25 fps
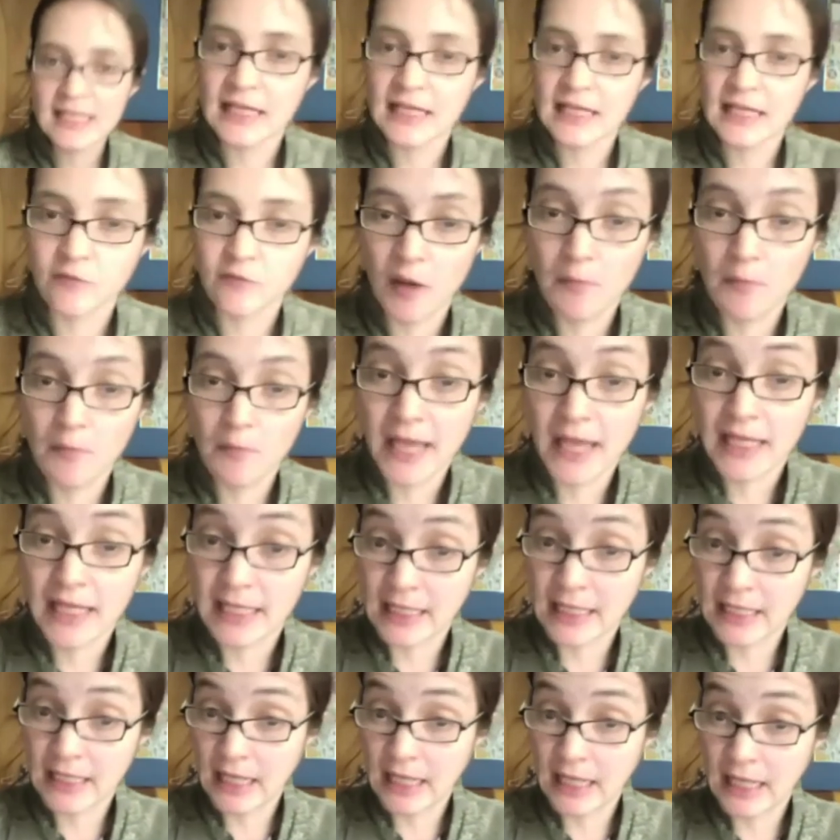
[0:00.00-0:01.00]
we're making
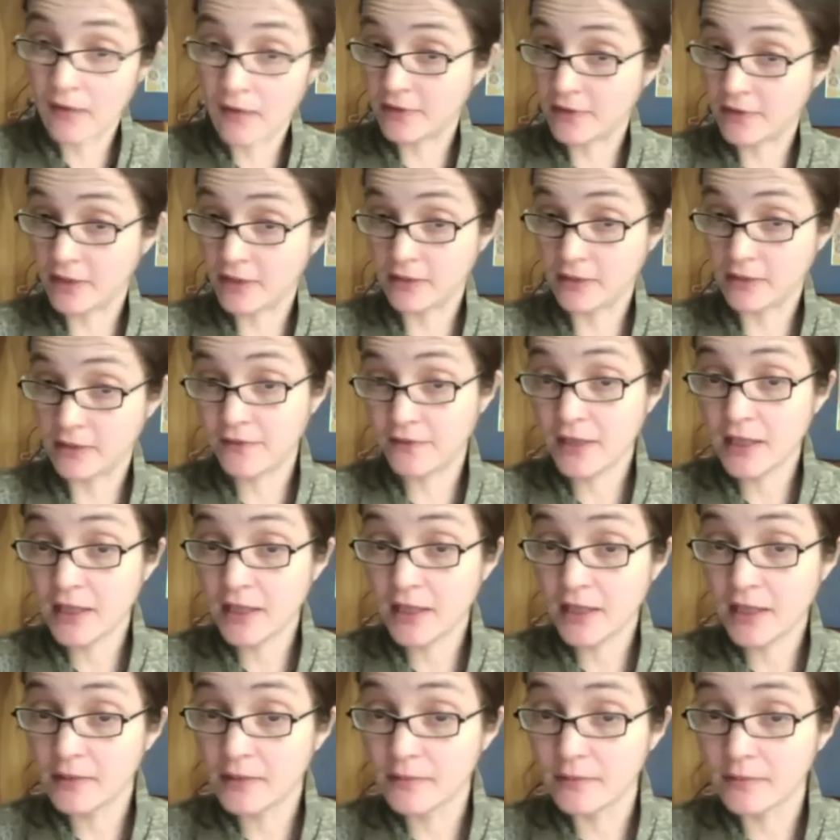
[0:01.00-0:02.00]
an African
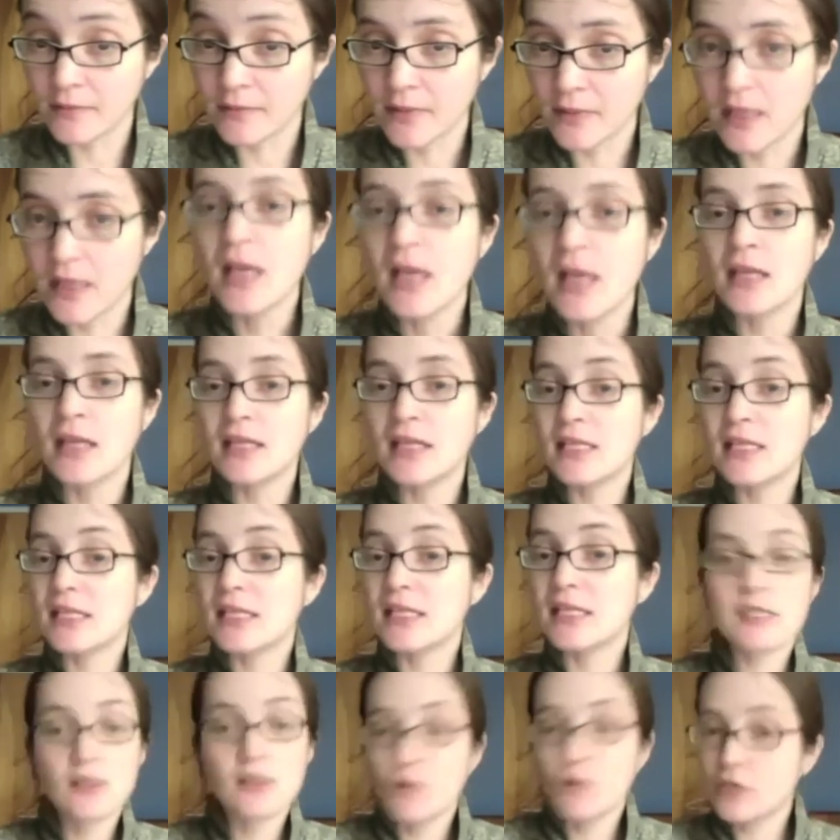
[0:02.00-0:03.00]
film. This
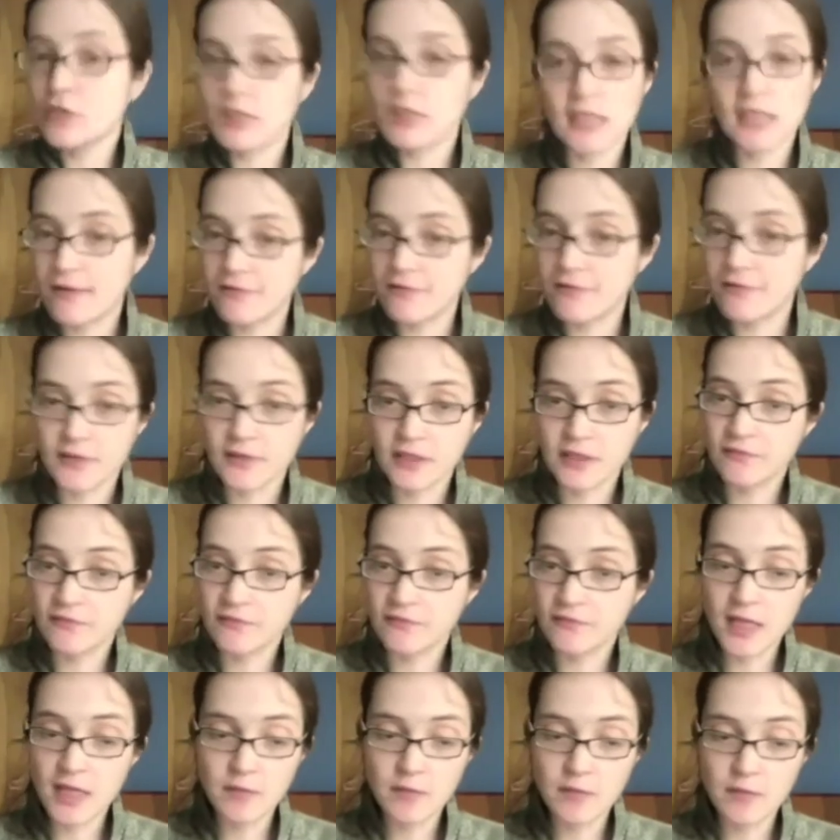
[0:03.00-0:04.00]
is not an African
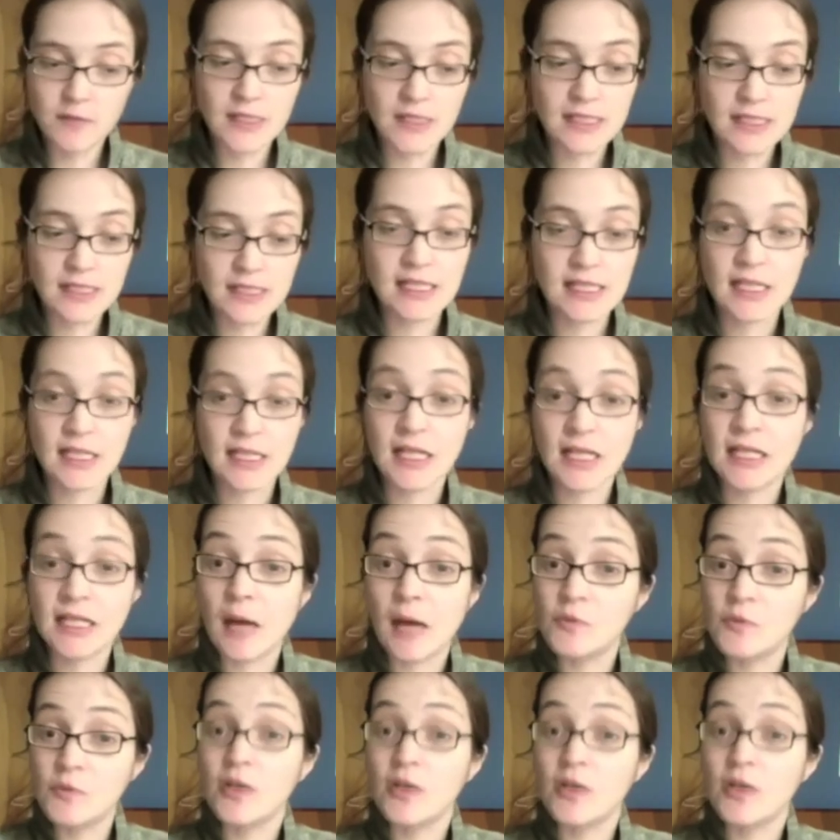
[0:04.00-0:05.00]
film. This is a
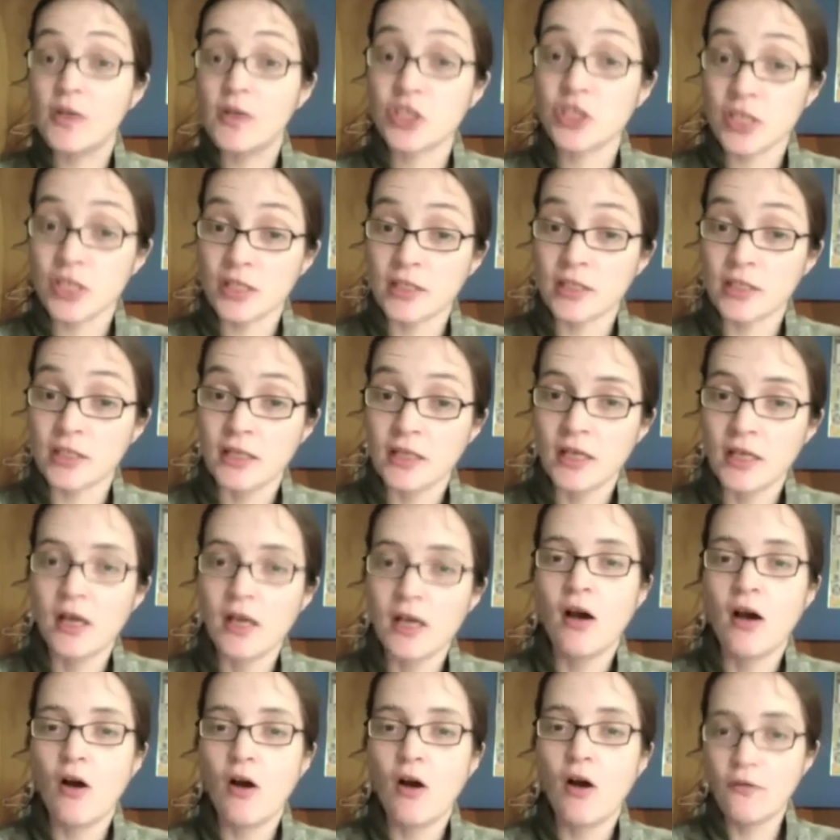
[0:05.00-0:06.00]
collaboration
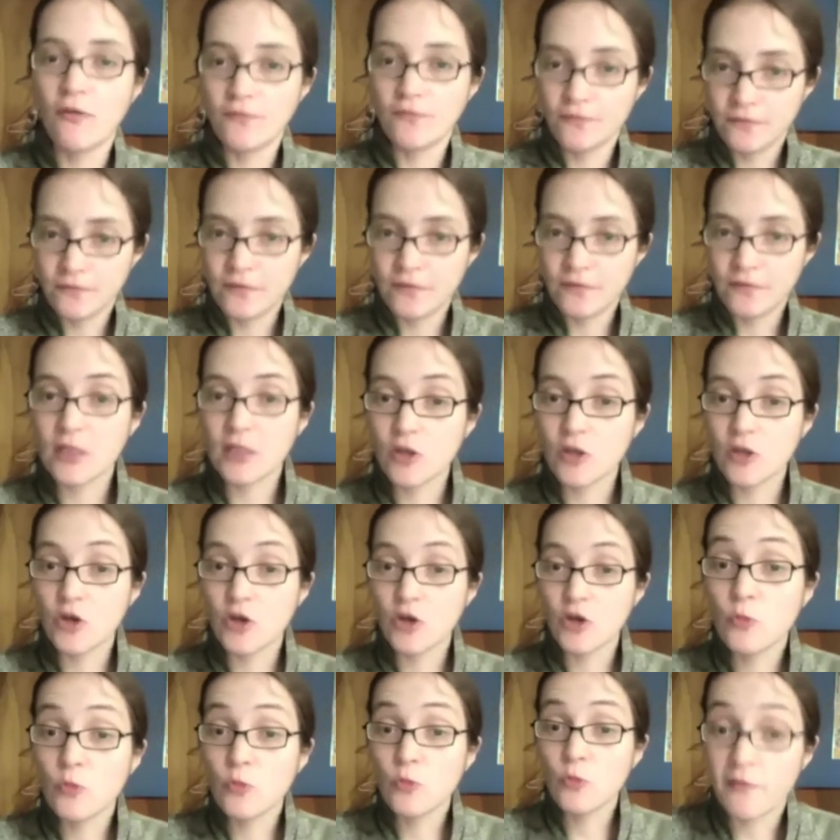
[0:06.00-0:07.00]
of, you know,
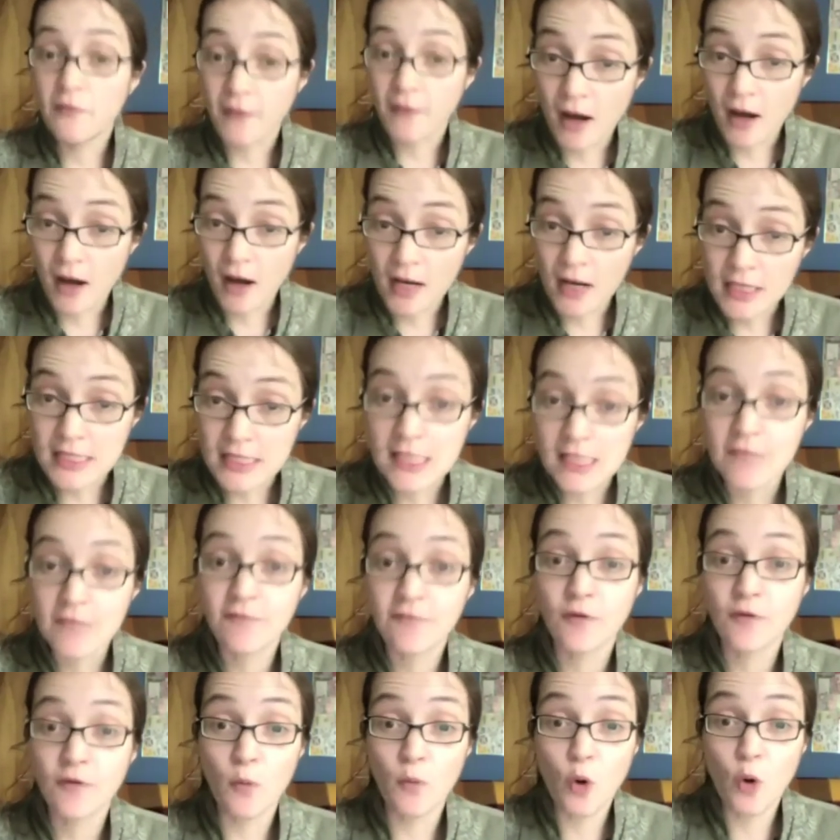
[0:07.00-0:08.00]
group of artists
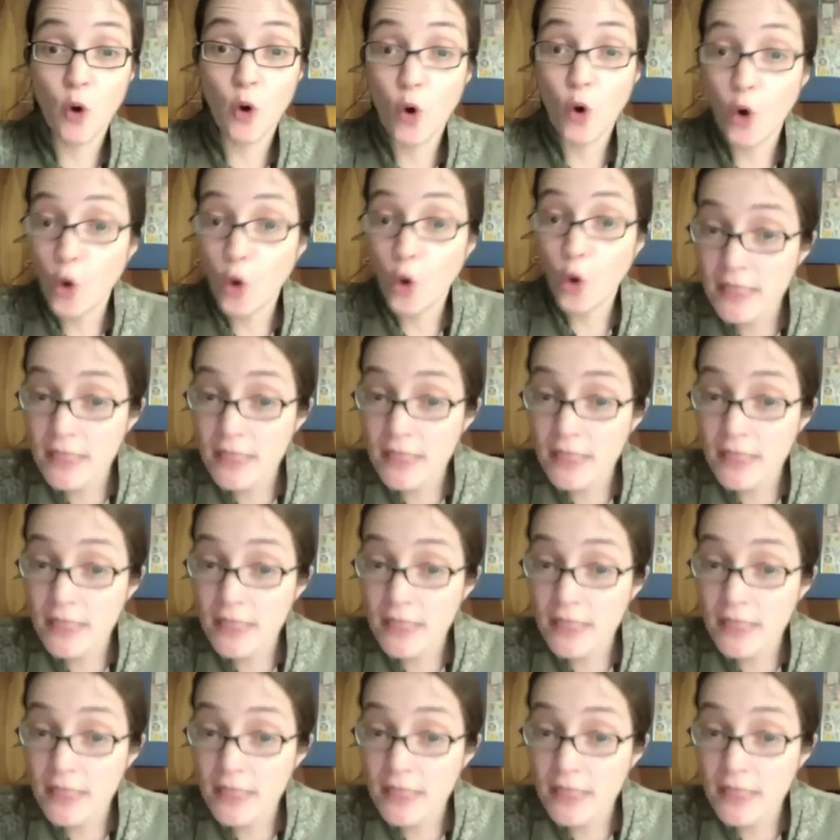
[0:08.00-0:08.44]
from all these